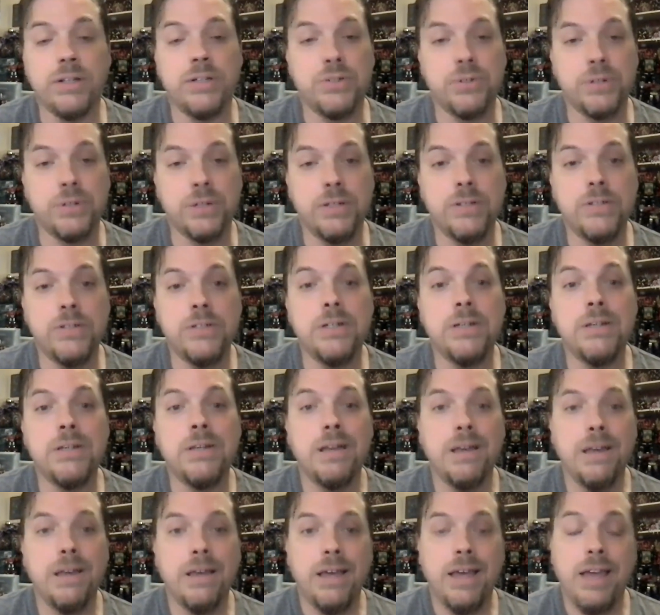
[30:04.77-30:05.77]
trilogy,
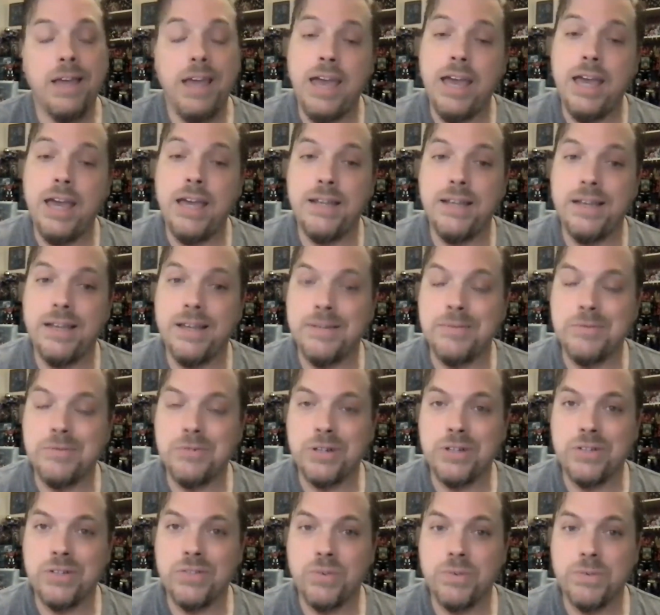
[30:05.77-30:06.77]
and
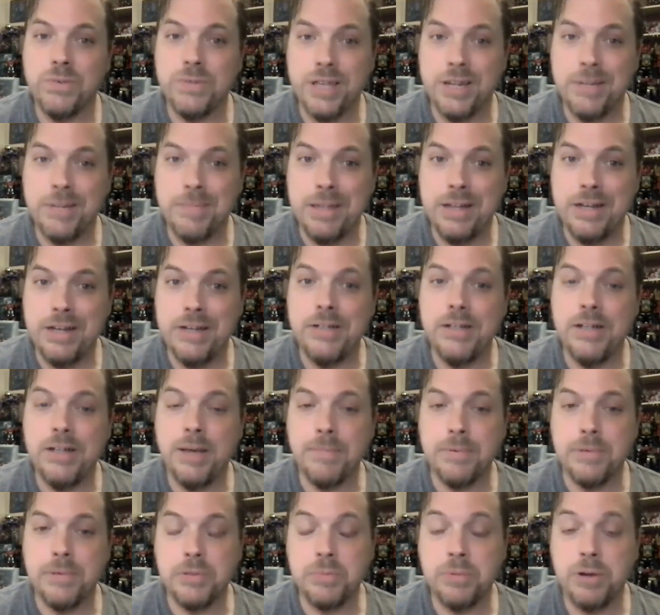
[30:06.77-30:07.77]
Transformers Animated
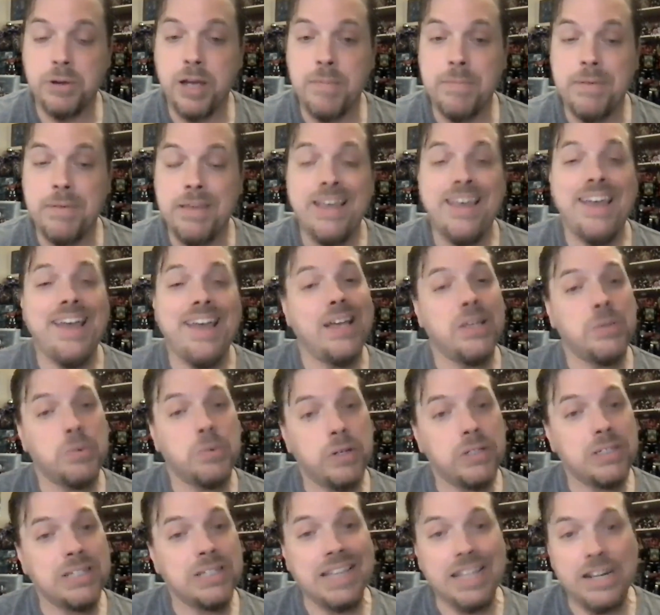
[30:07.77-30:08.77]
Optimus Prime, as well
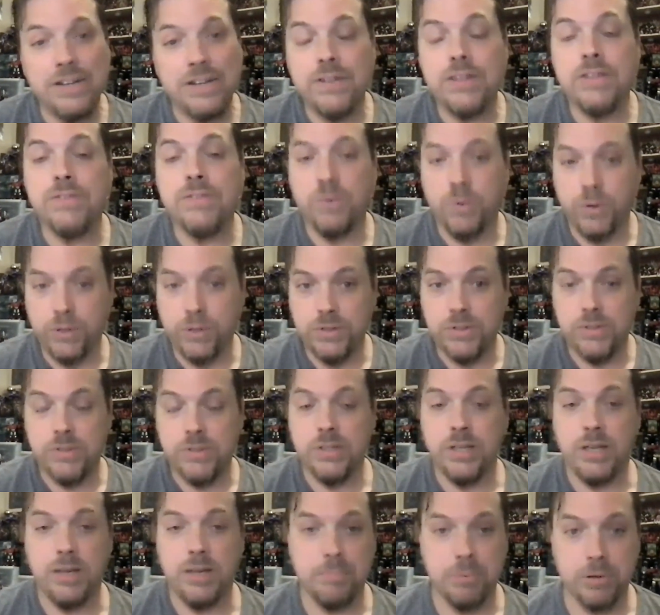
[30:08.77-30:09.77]
as a lot of other voices.
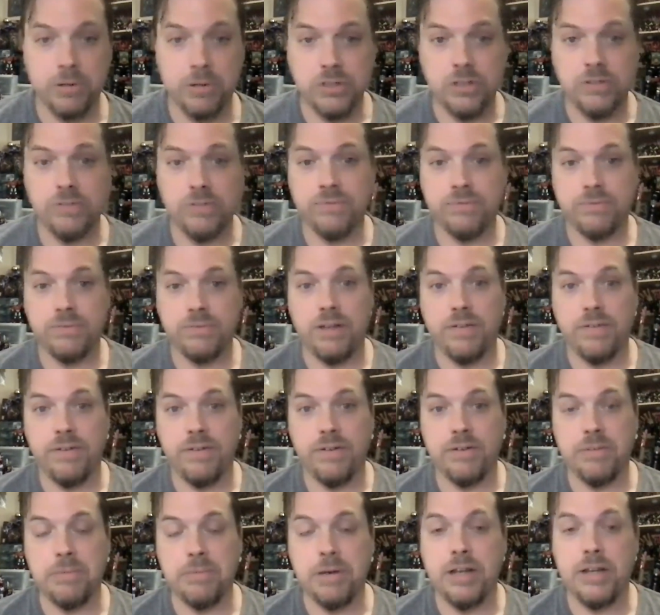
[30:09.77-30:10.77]
Personal
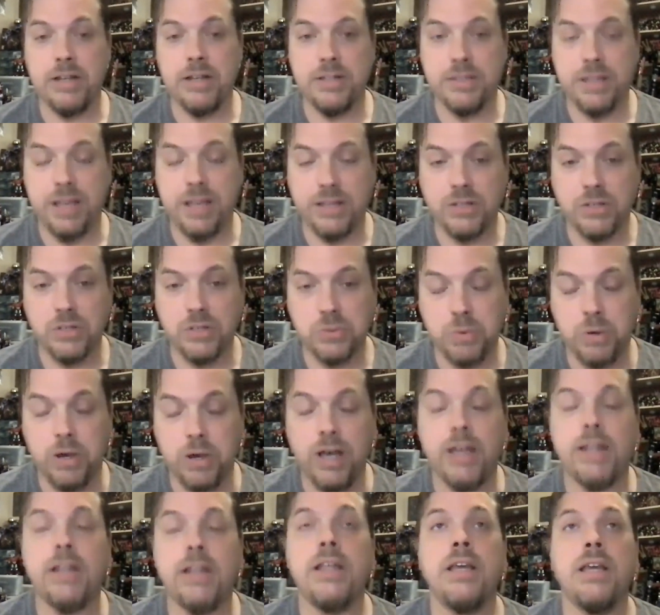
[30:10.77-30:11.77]
favorite of mine in Exo
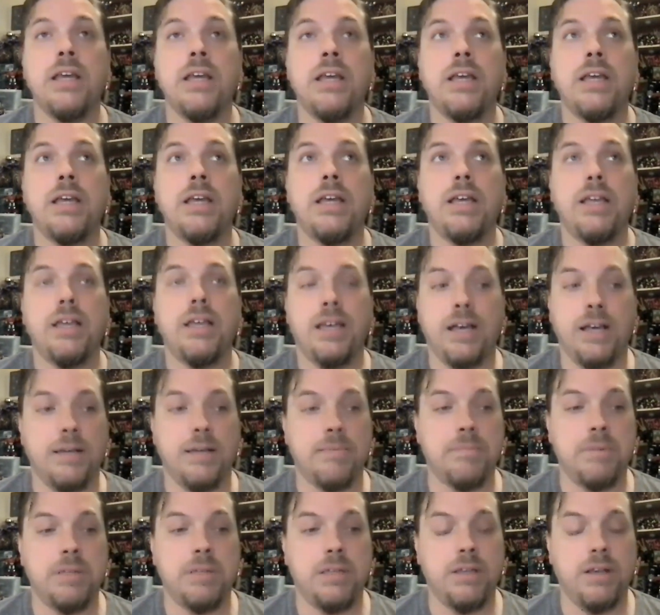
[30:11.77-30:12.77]
Squad.
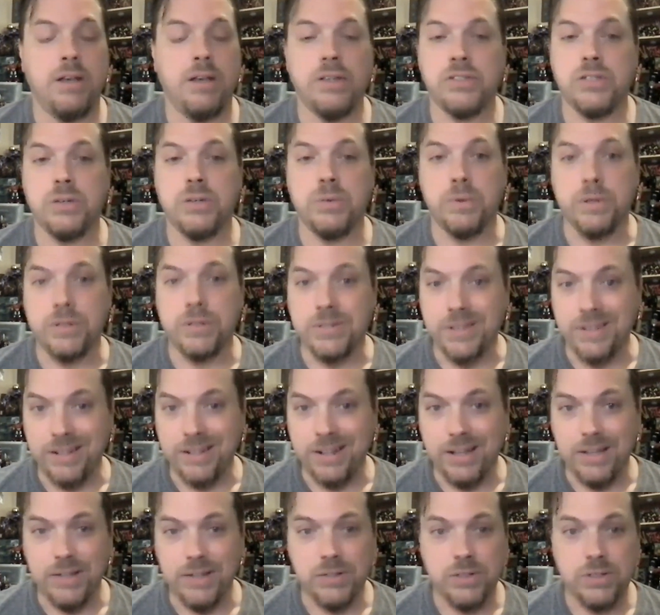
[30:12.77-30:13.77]
He also was
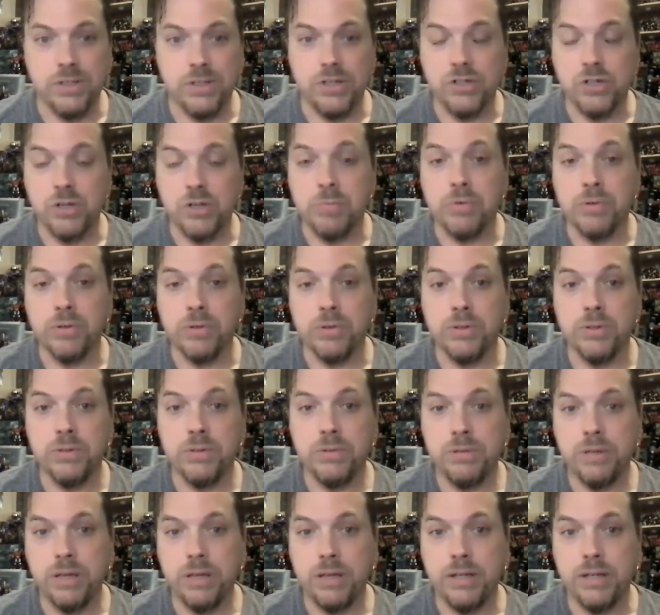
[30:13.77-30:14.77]
as Sesshomaru